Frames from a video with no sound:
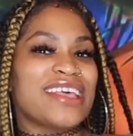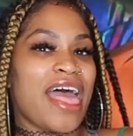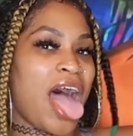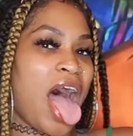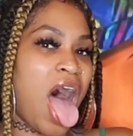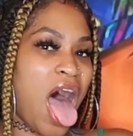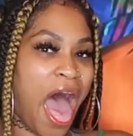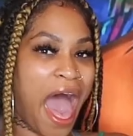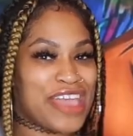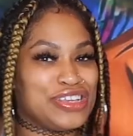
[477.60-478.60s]

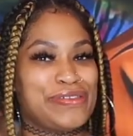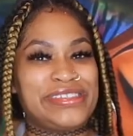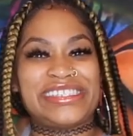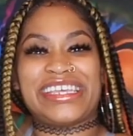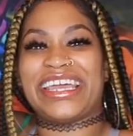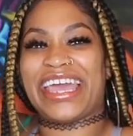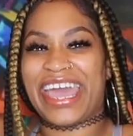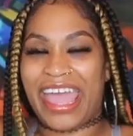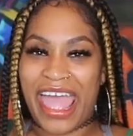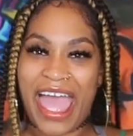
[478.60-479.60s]
You see
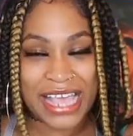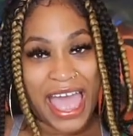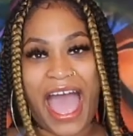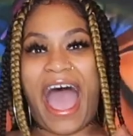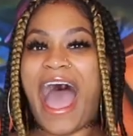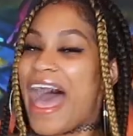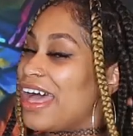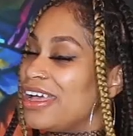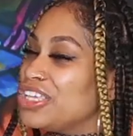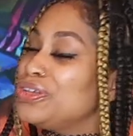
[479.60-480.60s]
it?
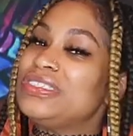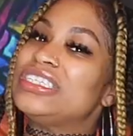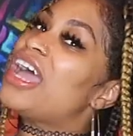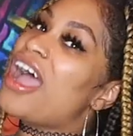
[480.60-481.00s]
You see